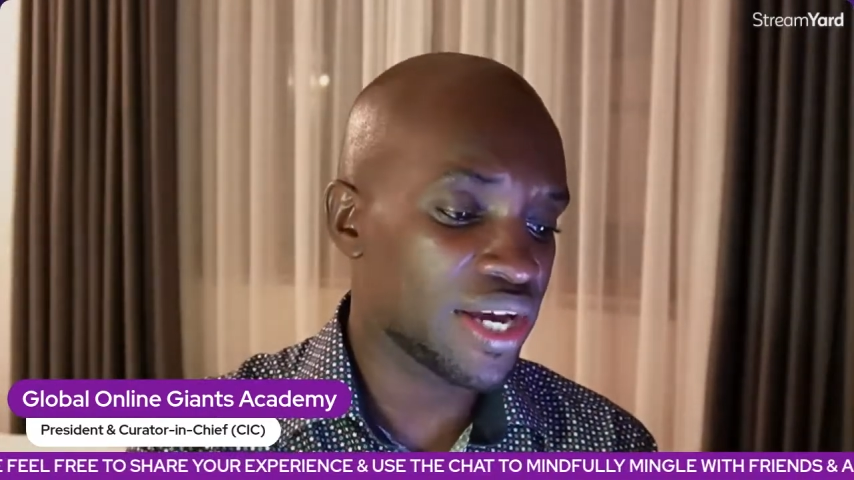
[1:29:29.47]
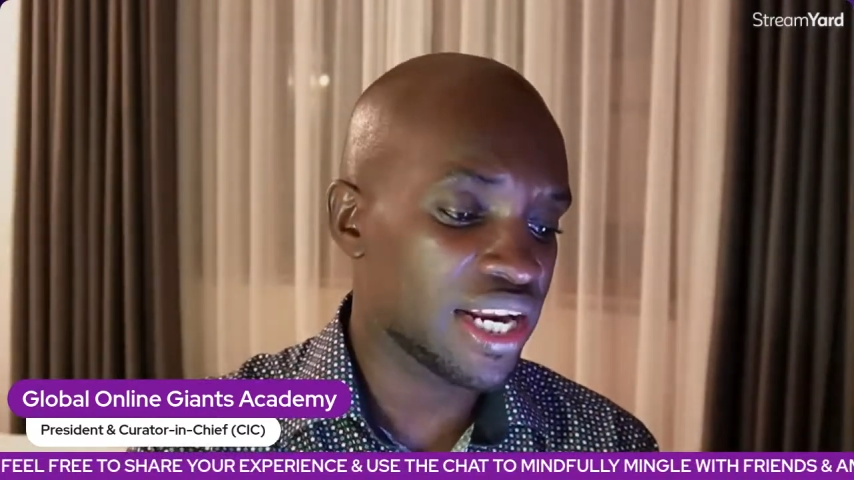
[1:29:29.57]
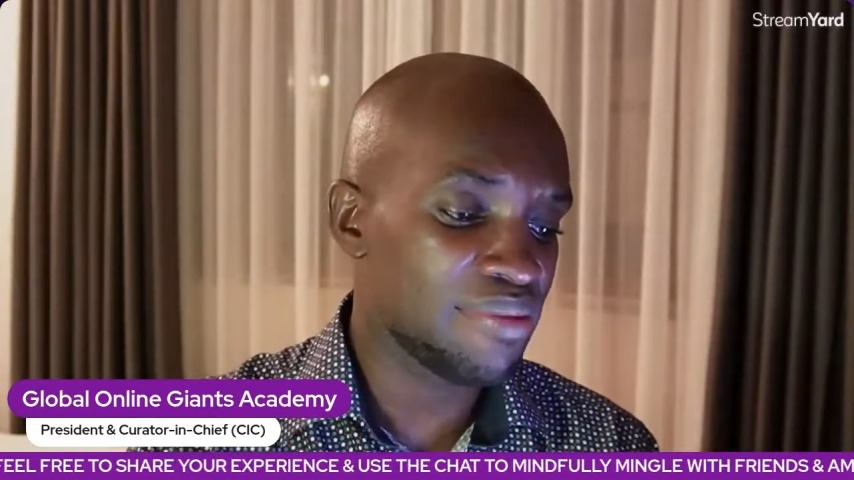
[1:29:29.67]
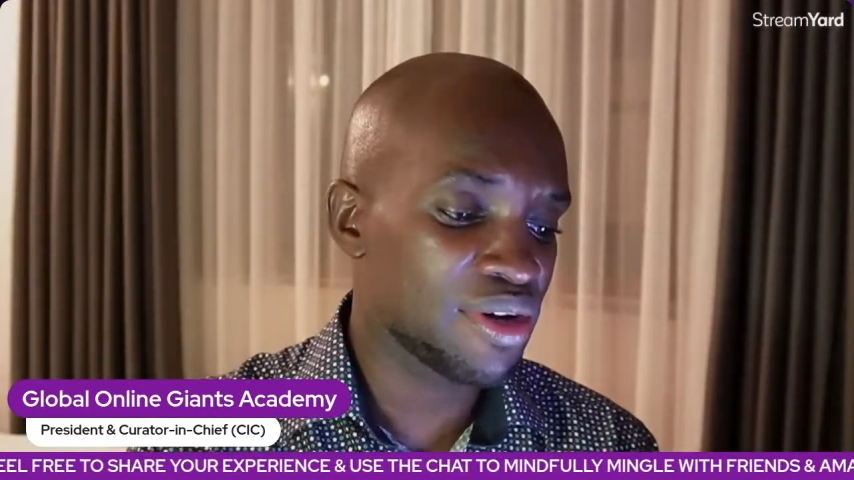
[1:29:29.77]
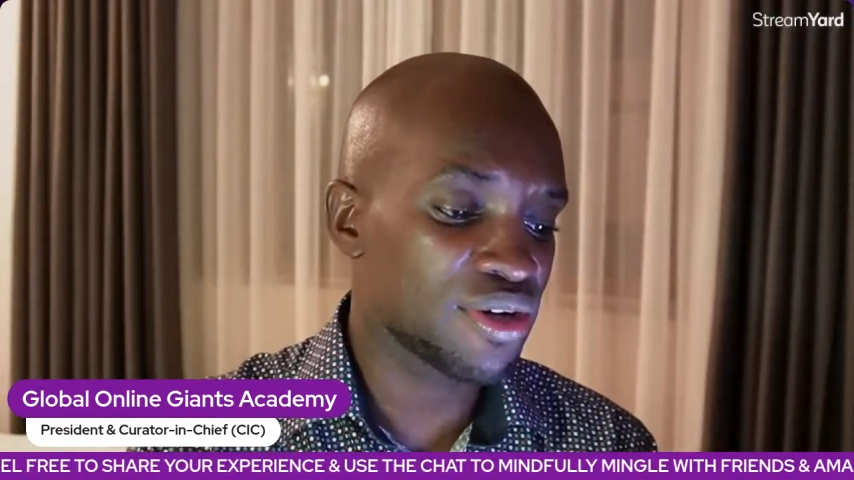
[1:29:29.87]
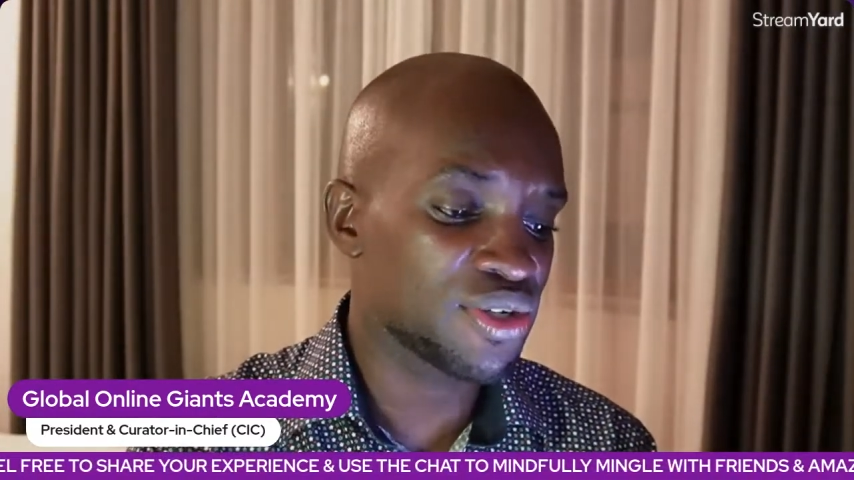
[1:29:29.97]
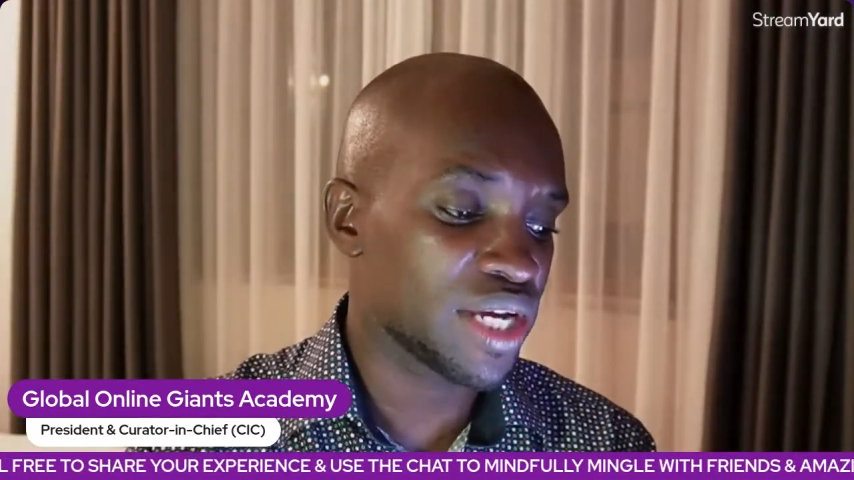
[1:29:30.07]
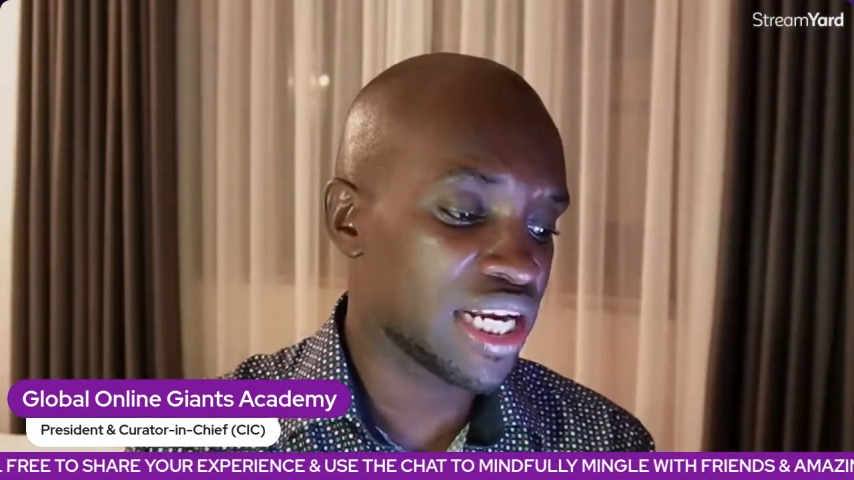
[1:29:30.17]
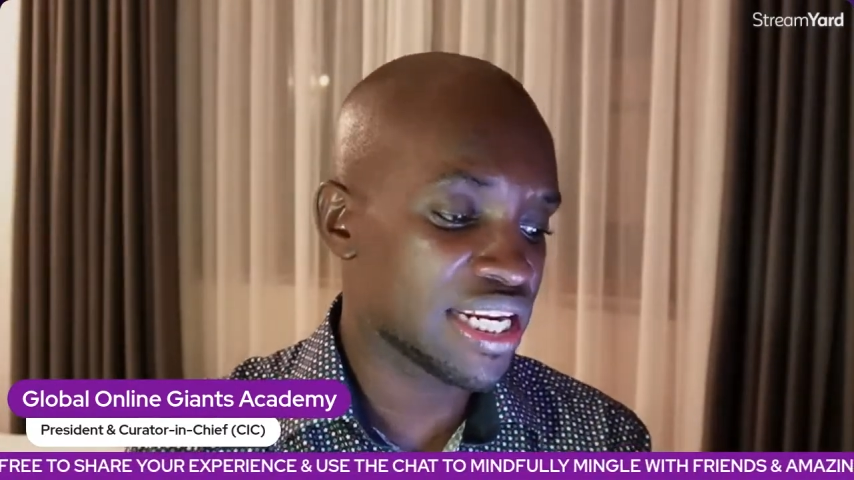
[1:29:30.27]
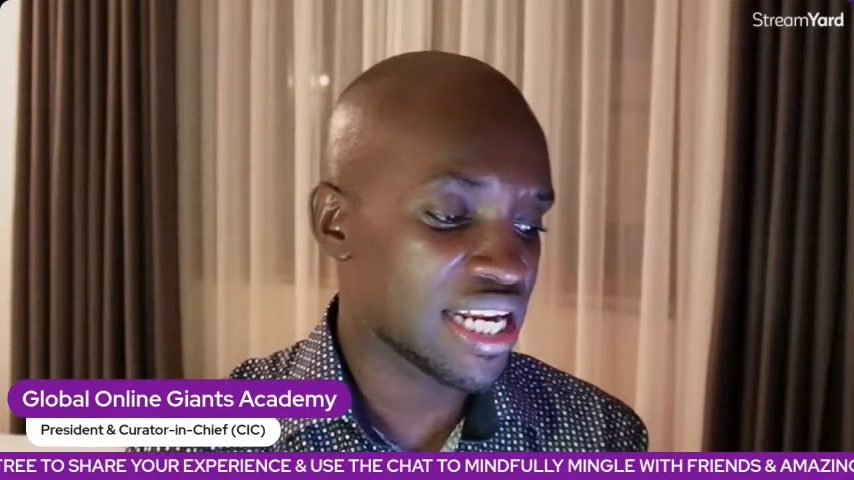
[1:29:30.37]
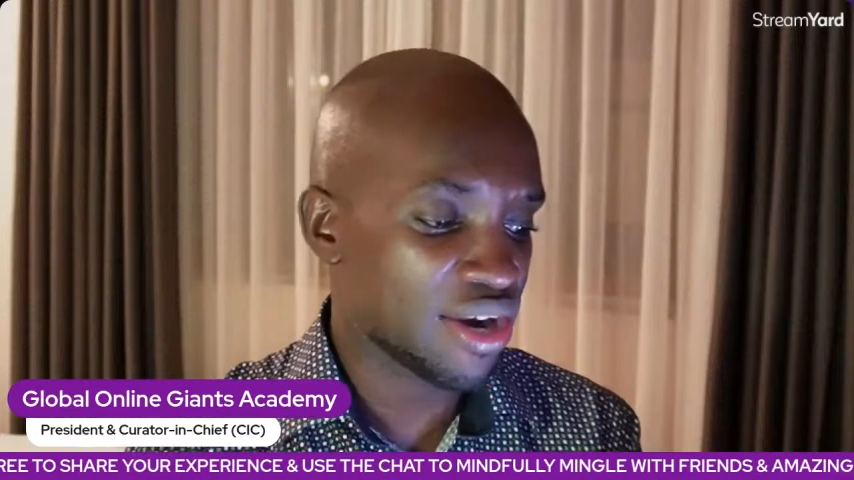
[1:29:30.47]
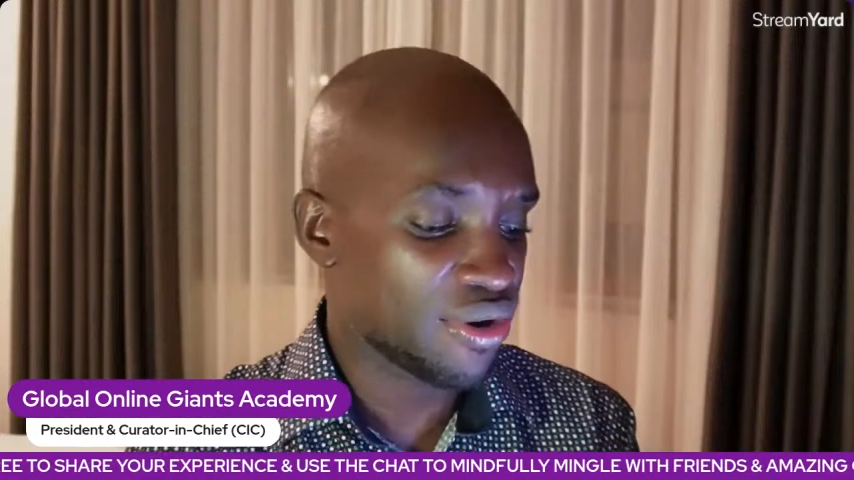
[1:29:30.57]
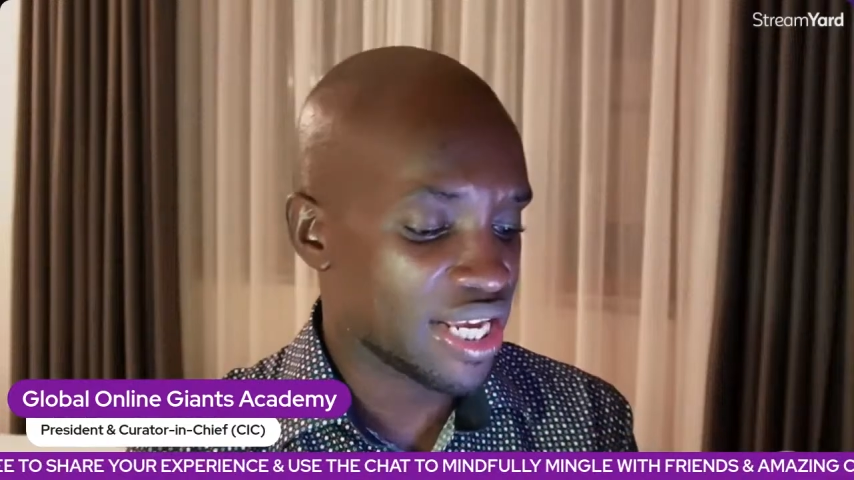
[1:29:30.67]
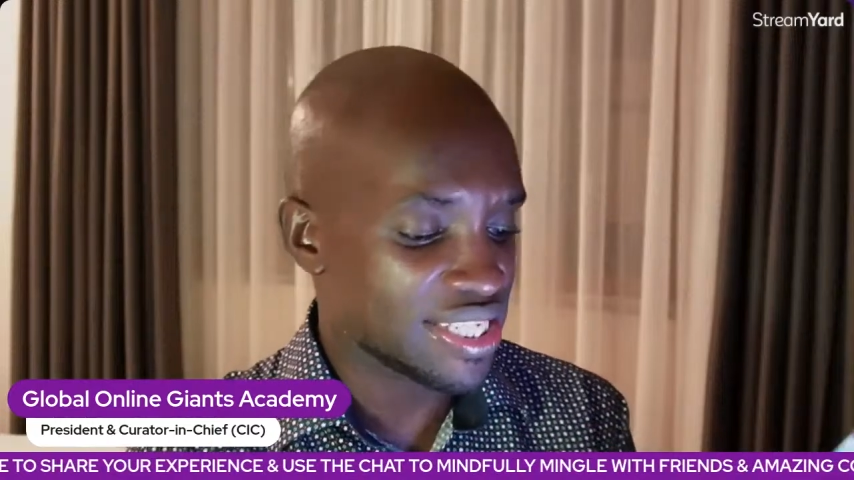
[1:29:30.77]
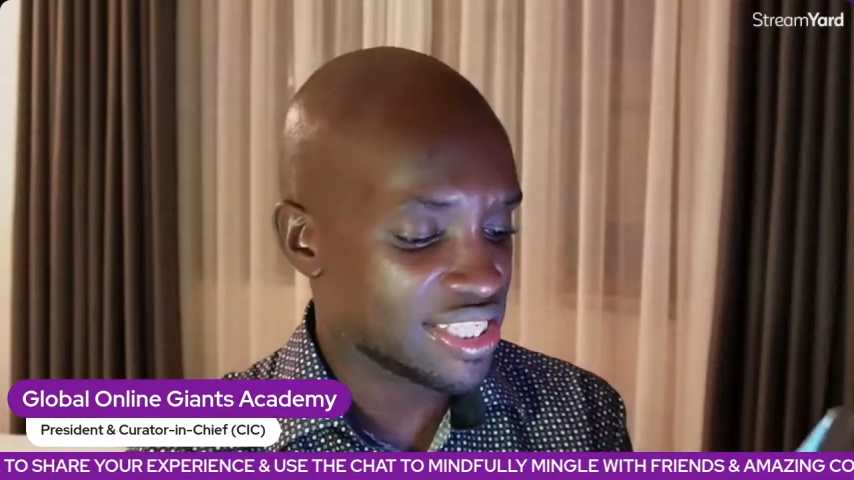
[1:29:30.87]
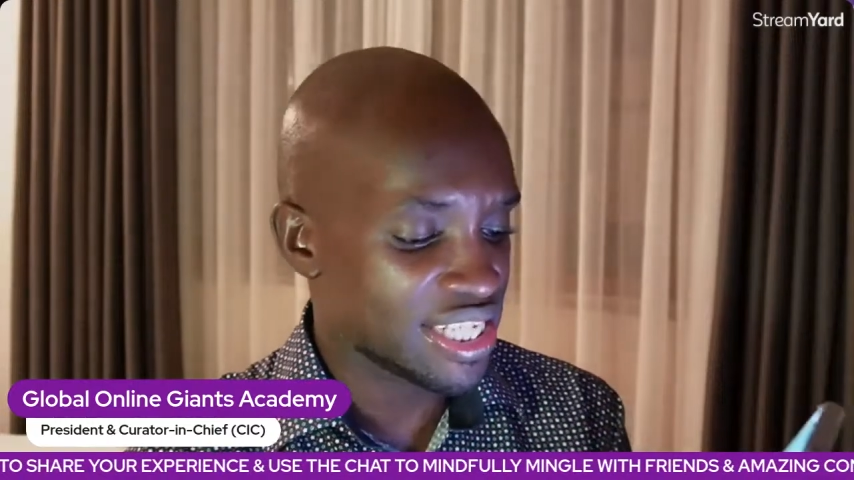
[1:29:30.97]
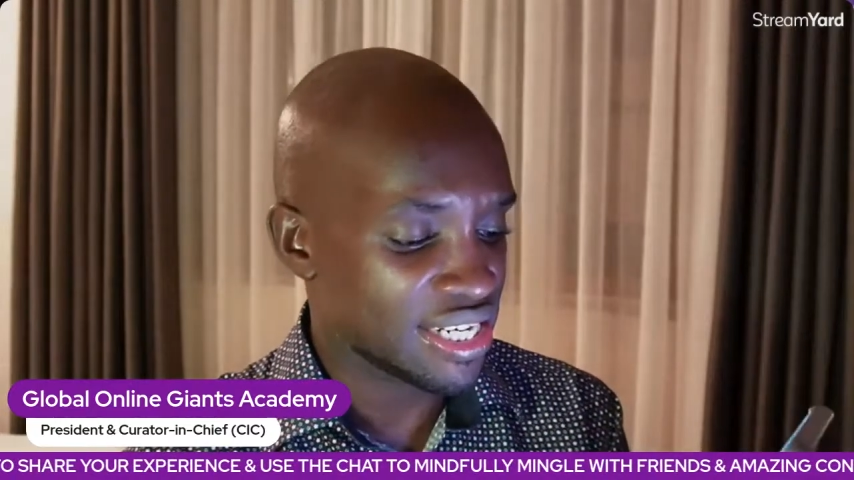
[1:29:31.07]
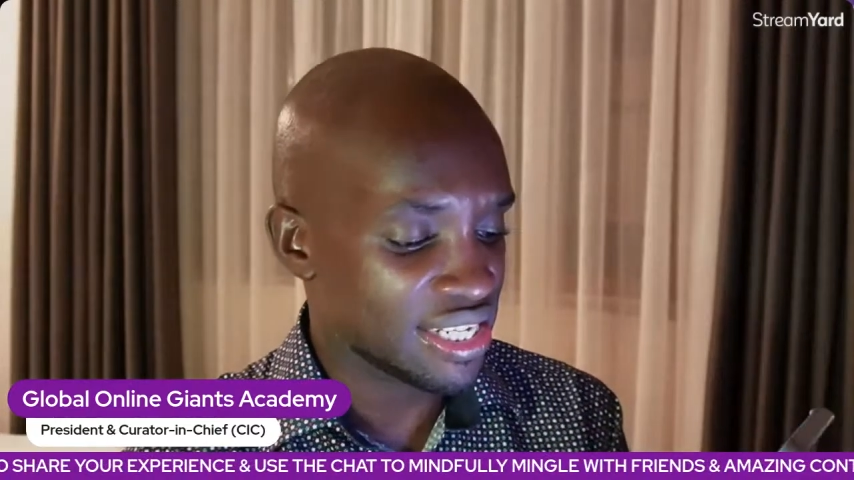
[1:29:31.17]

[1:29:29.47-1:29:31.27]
Let me go to Helen Akoya's channel.